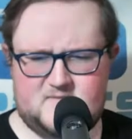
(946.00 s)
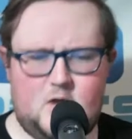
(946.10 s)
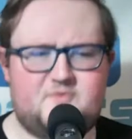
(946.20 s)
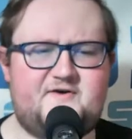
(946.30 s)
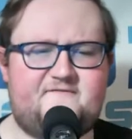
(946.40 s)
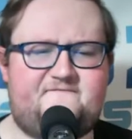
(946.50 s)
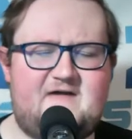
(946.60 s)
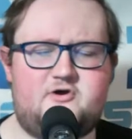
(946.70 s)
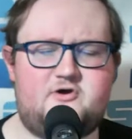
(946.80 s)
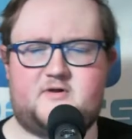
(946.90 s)
I don't want to say
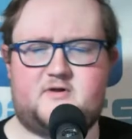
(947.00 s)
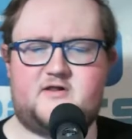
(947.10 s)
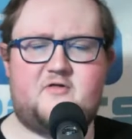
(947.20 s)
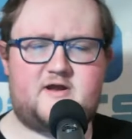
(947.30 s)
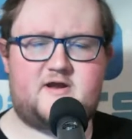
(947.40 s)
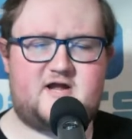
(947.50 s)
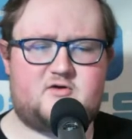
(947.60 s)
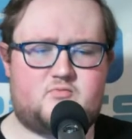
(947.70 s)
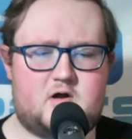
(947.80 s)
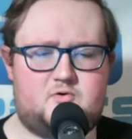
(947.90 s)
failure, but another
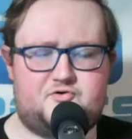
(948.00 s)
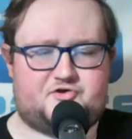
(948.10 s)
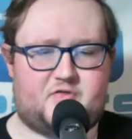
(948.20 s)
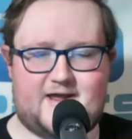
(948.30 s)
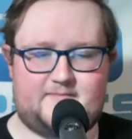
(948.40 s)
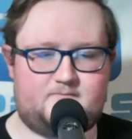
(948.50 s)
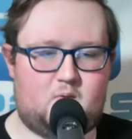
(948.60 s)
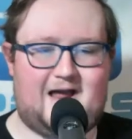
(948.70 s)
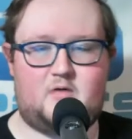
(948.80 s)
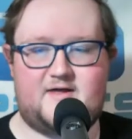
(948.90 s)
Nick Rose, just
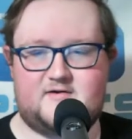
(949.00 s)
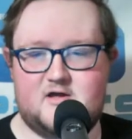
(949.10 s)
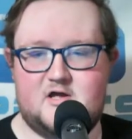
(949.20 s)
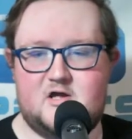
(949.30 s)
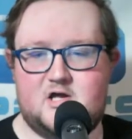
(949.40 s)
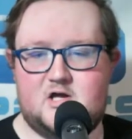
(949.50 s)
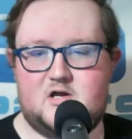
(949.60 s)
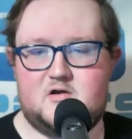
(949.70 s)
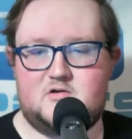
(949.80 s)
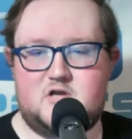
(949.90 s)
wow,
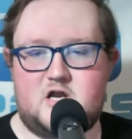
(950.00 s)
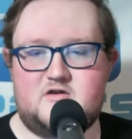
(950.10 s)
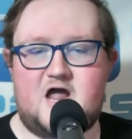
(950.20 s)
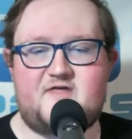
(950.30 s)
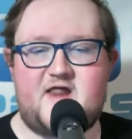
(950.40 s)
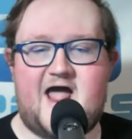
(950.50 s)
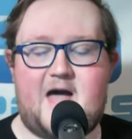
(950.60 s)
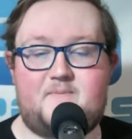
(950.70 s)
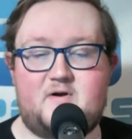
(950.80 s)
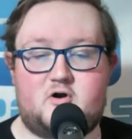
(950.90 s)
nothing
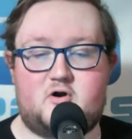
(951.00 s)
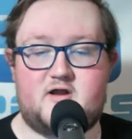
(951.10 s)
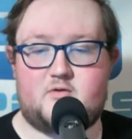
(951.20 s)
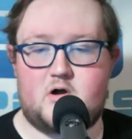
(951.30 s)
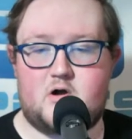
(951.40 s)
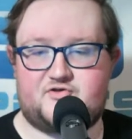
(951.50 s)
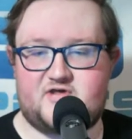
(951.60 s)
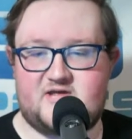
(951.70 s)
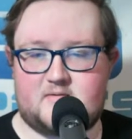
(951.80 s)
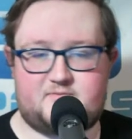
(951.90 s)
happened on a Nick Rose
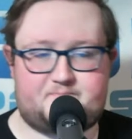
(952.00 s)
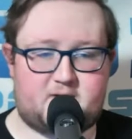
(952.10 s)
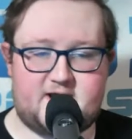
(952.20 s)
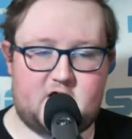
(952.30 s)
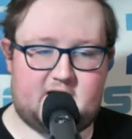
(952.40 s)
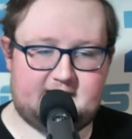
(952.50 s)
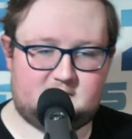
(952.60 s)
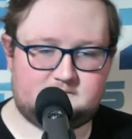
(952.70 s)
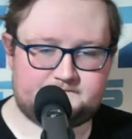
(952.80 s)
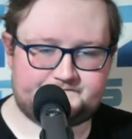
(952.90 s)
team that was pretty good.
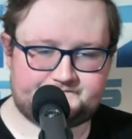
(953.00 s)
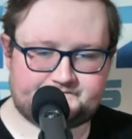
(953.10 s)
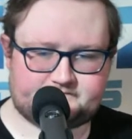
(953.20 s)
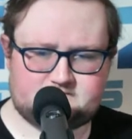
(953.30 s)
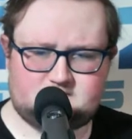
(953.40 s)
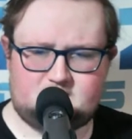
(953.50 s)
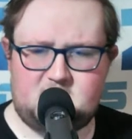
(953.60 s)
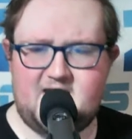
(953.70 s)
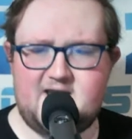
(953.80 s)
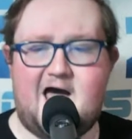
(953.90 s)

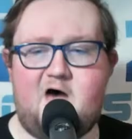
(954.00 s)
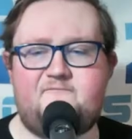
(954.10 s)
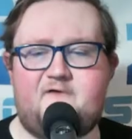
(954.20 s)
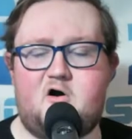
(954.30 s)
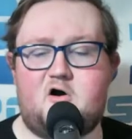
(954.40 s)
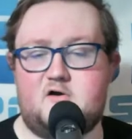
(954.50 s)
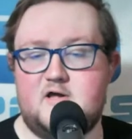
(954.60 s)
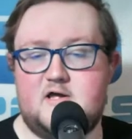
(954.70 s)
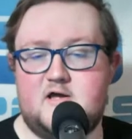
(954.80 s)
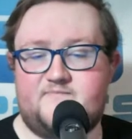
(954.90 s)
And how far
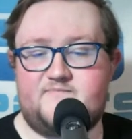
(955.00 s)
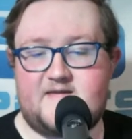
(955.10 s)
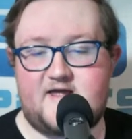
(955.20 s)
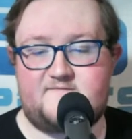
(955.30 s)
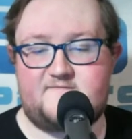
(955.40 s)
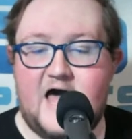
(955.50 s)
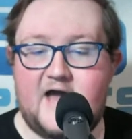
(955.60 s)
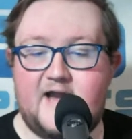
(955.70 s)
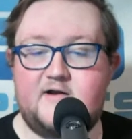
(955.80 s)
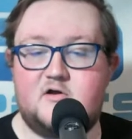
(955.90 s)
they may have
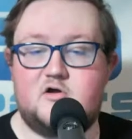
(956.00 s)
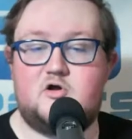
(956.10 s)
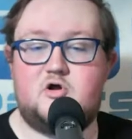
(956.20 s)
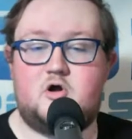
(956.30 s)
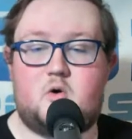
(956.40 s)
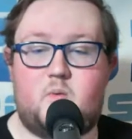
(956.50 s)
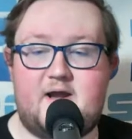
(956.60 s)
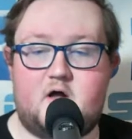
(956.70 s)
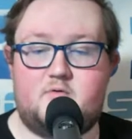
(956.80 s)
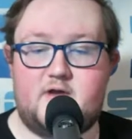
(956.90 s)
gotten,
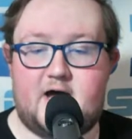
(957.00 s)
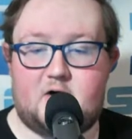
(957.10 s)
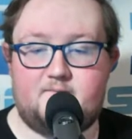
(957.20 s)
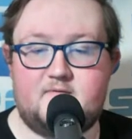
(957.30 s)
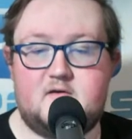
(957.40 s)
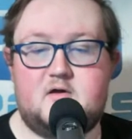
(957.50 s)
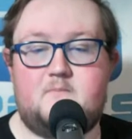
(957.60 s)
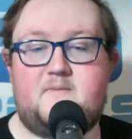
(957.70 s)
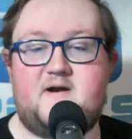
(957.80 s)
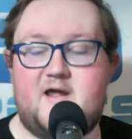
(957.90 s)
we don't know.
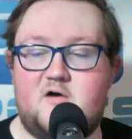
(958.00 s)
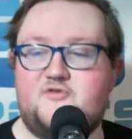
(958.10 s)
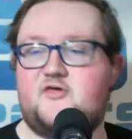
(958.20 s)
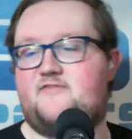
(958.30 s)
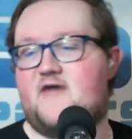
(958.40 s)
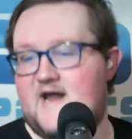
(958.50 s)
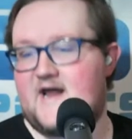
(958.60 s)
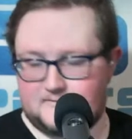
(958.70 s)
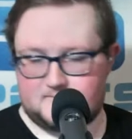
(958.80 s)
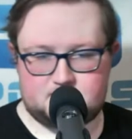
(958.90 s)
But here's the thing.